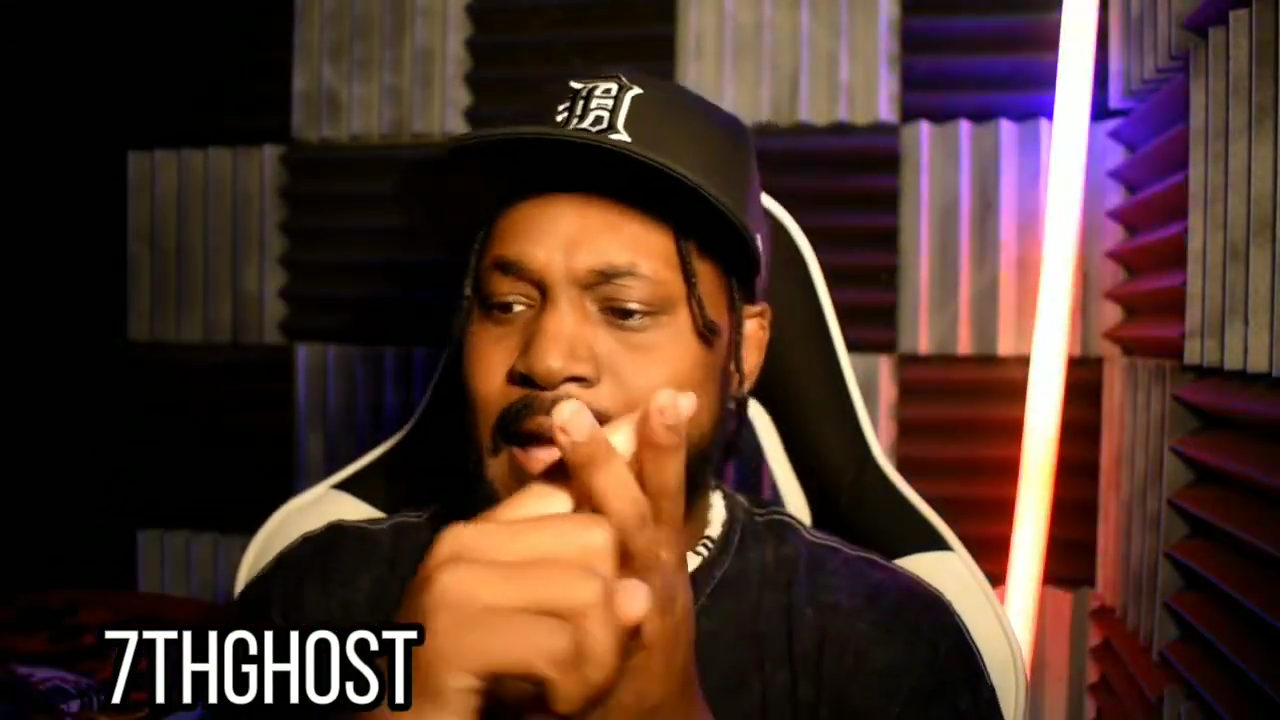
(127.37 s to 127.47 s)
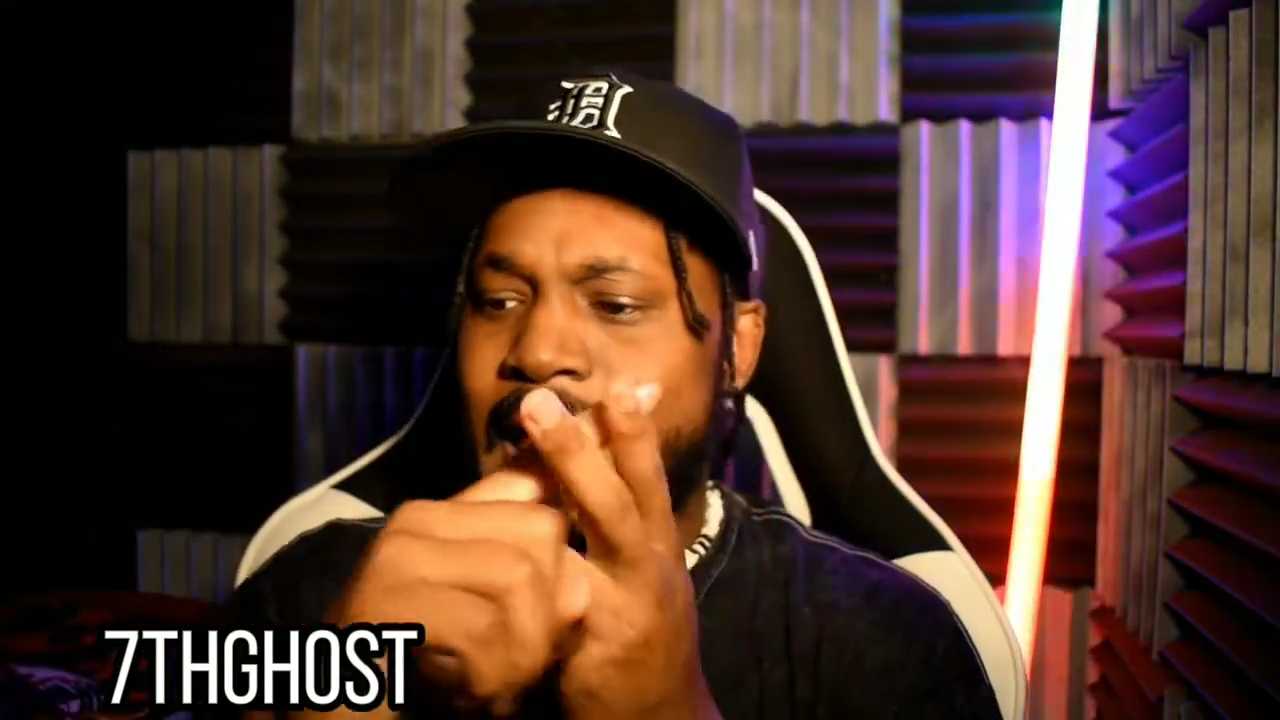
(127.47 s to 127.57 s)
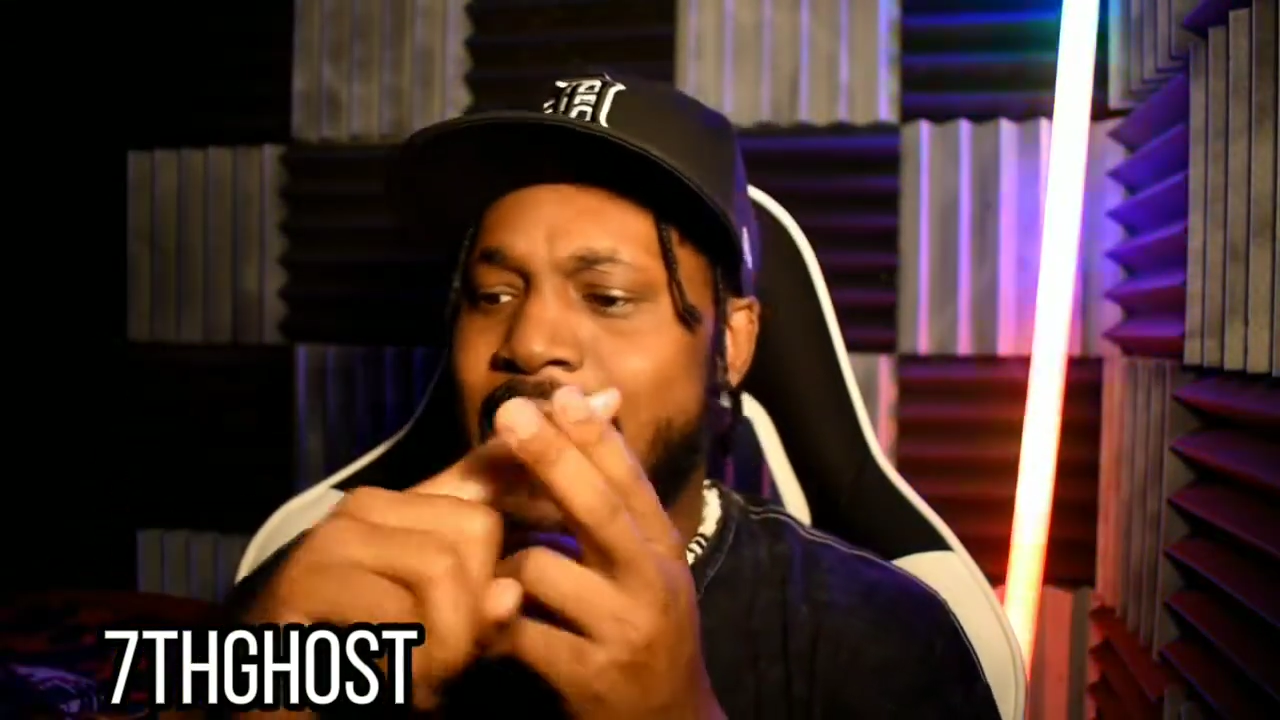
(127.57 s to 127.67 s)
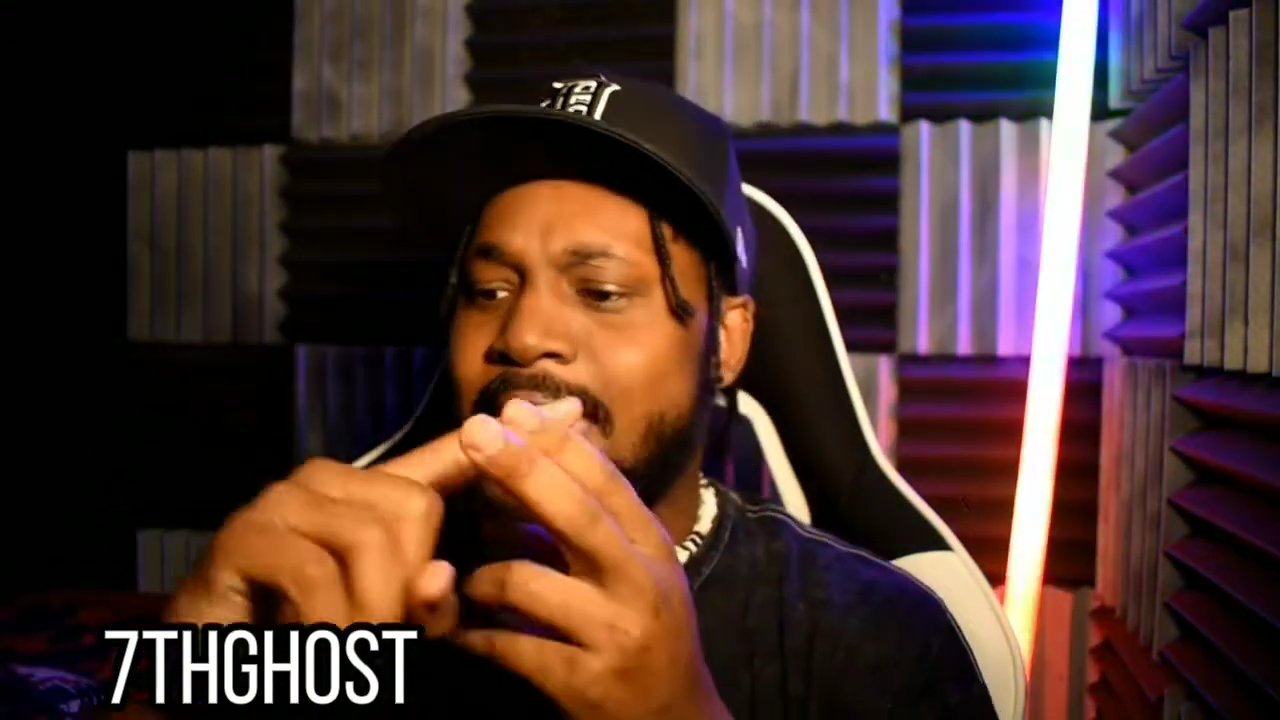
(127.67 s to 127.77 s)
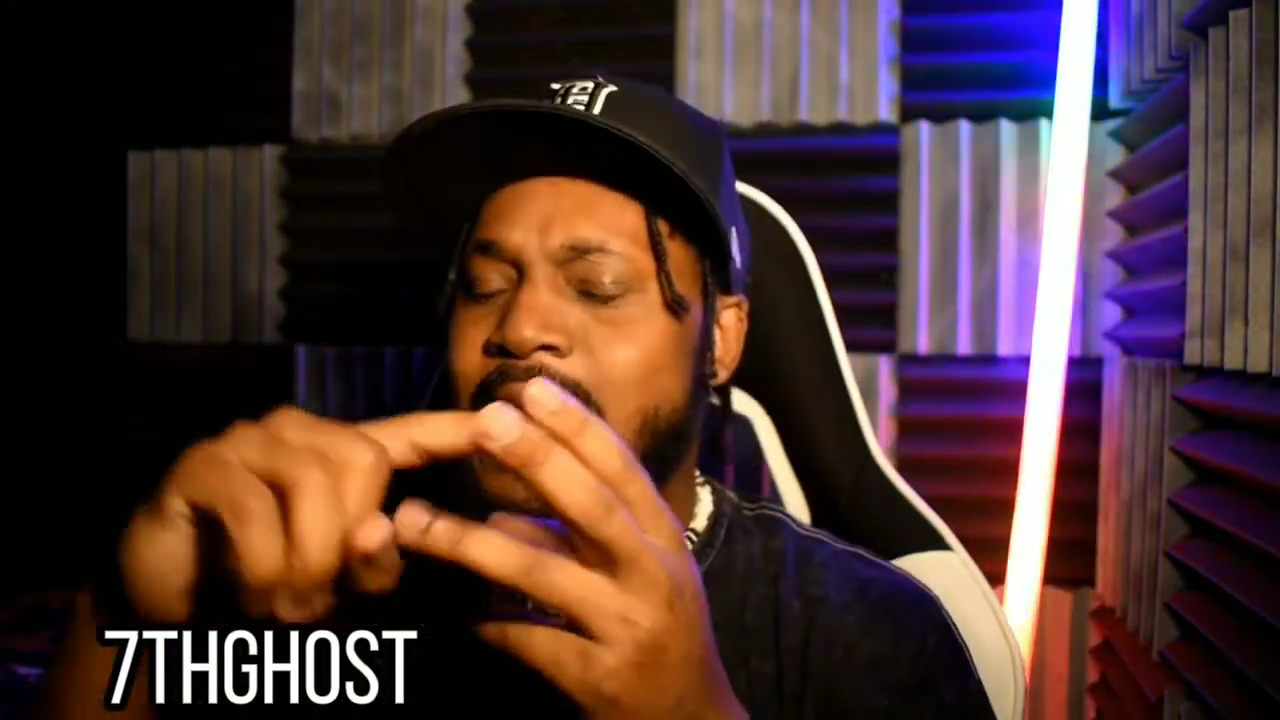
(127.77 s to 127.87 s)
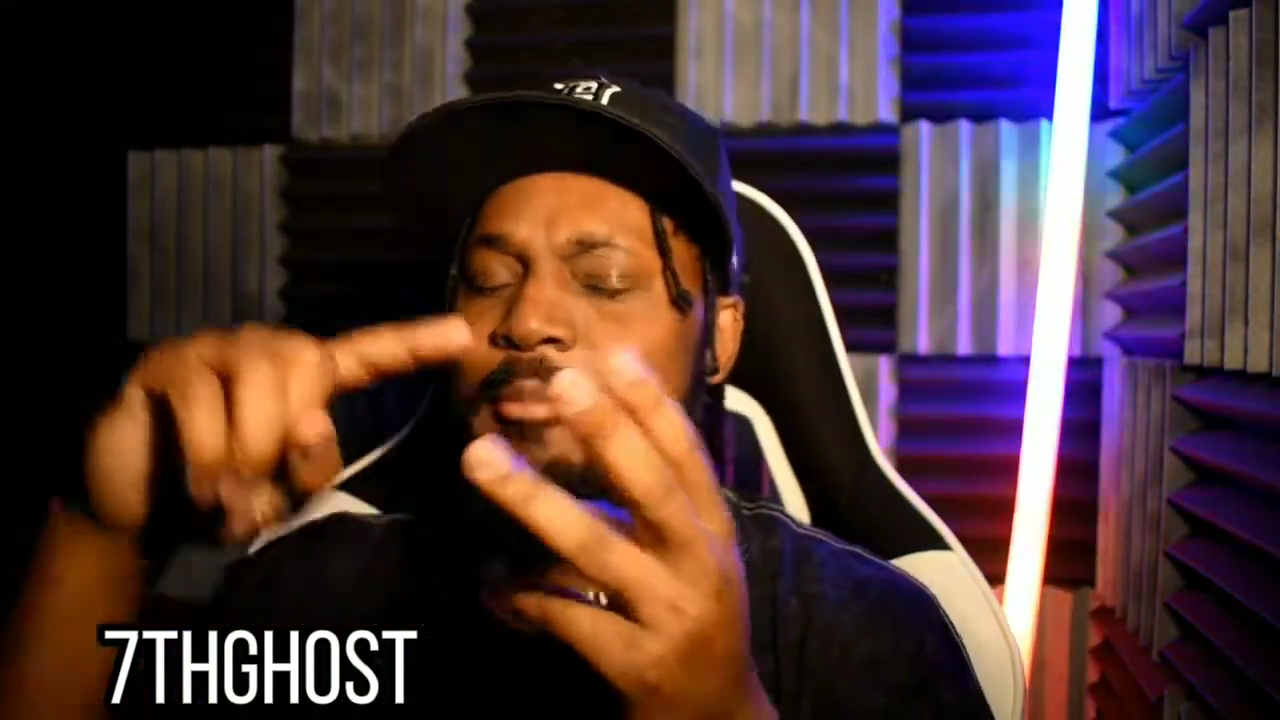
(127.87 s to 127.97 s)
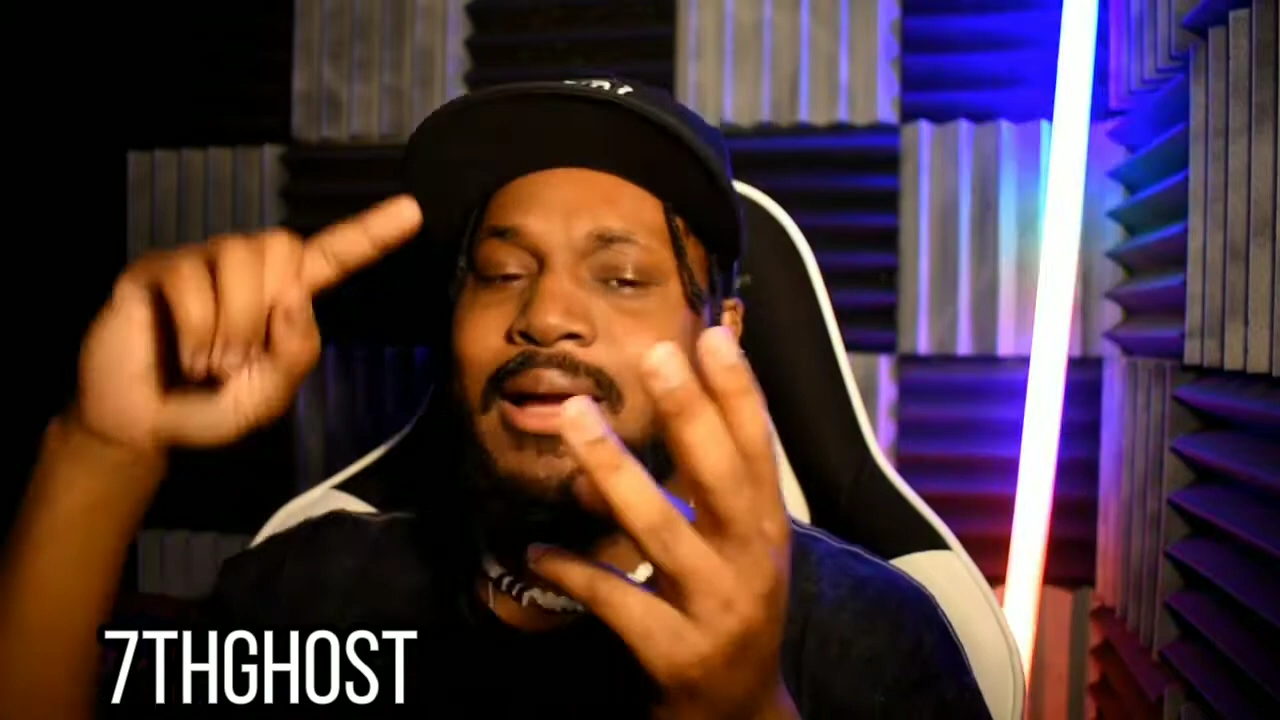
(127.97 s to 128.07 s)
and I'm a